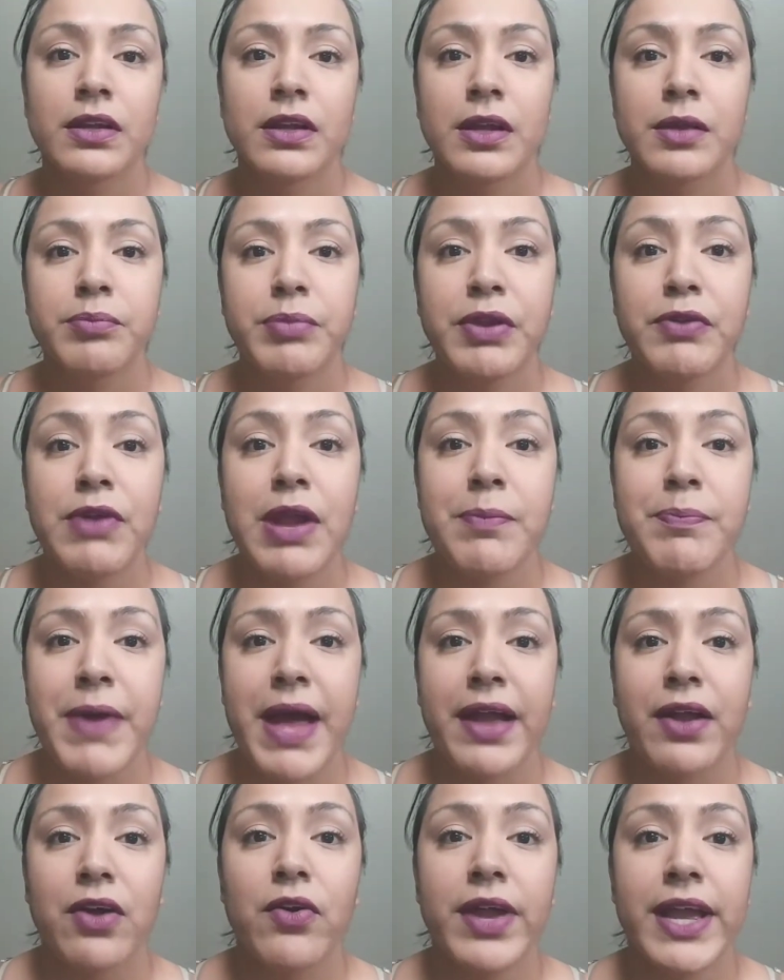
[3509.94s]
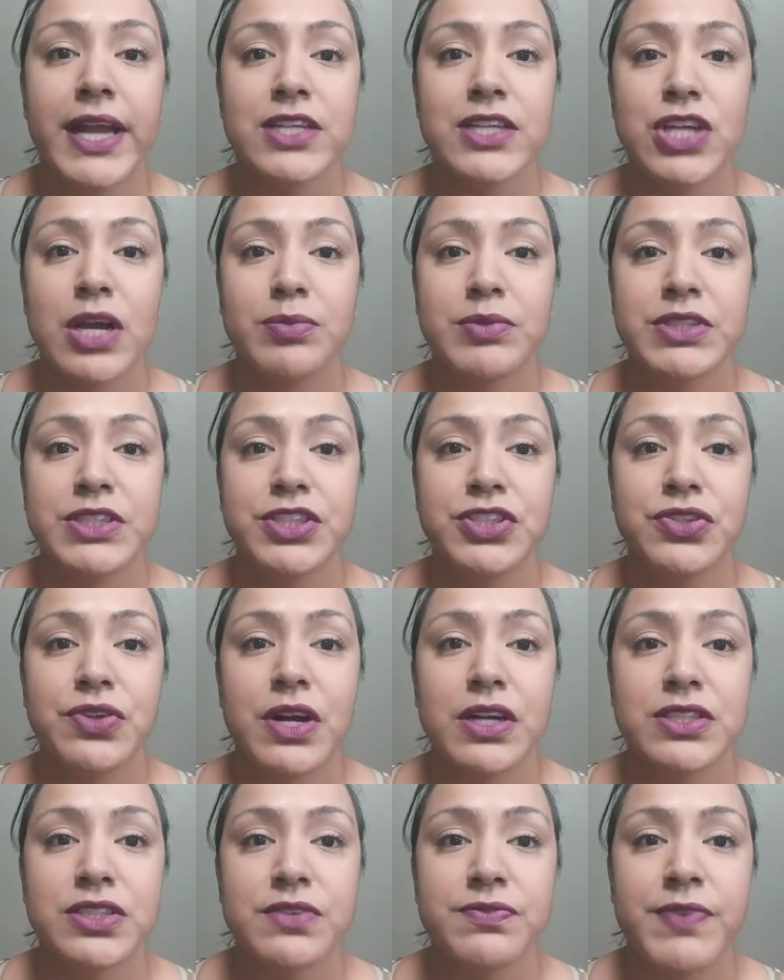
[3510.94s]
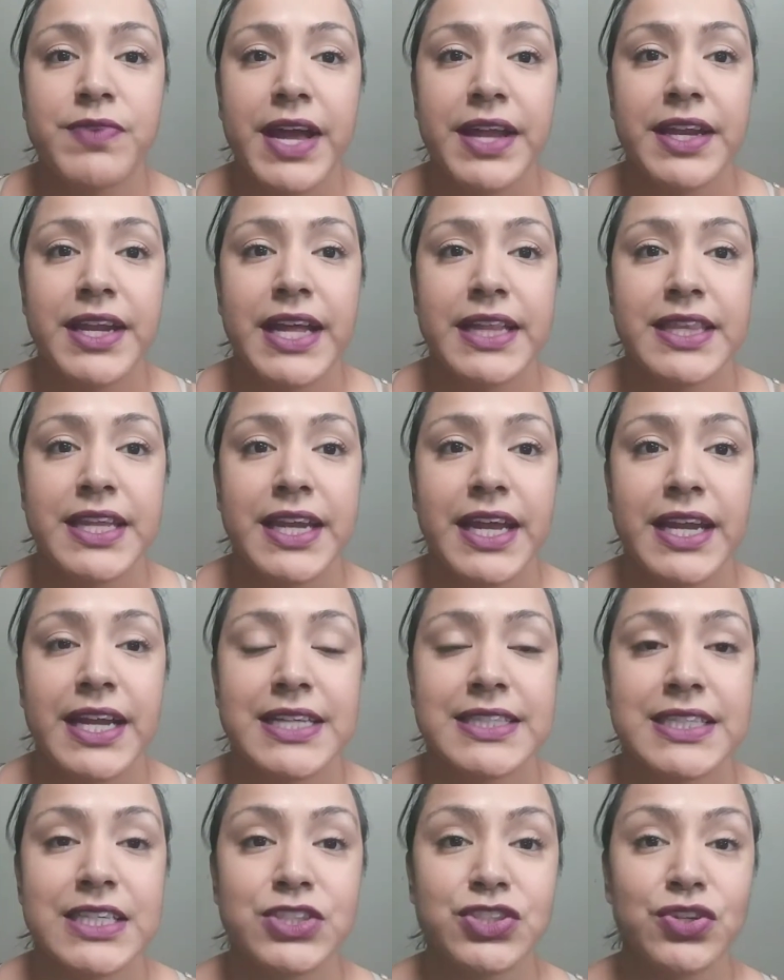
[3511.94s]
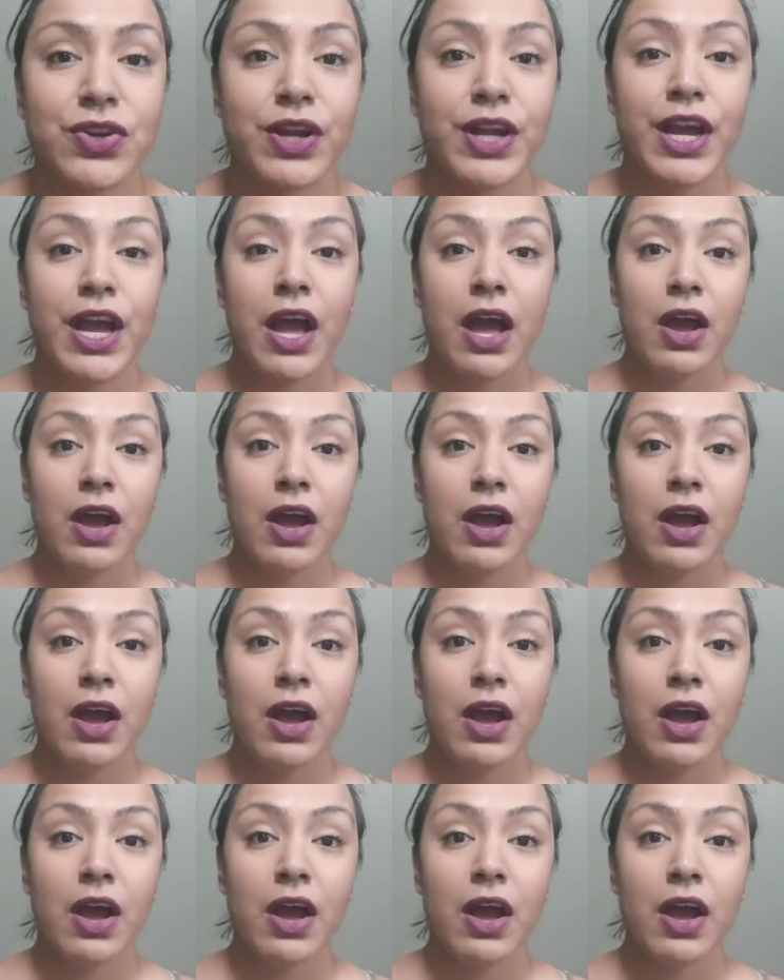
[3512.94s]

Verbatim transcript: Be right back. Okay, Shopping, did you also find it at the Nine Nine Store?